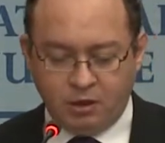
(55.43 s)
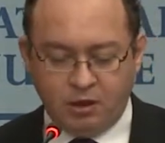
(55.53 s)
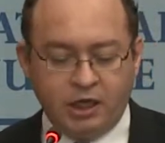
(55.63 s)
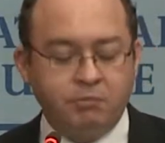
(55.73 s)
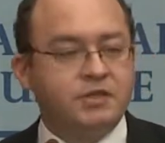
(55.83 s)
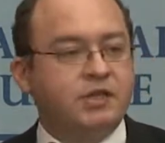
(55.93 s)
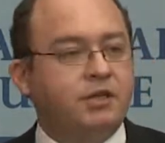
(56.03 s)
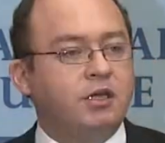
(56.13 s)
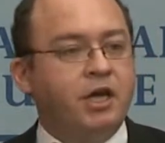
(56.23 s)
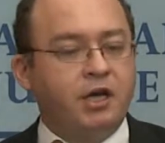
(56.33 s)
Let me
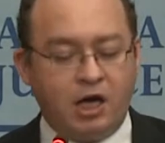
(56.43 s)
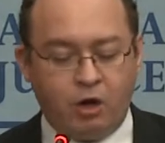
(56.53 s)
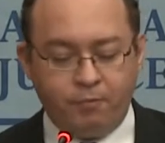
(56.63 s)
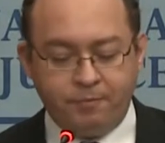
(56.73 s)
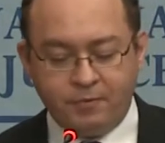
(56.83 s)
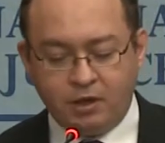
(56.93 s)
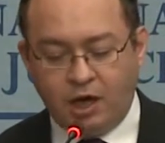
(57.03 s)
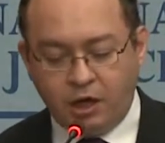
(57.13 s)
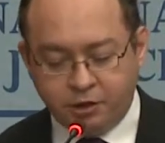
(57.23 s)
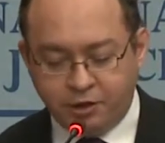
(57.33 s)
state again how
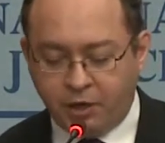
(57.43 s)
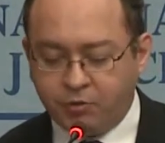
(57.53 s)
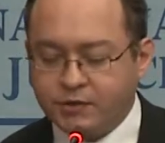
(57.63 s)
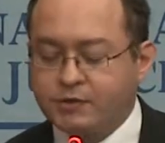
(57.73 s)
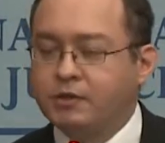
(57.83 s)
honored I was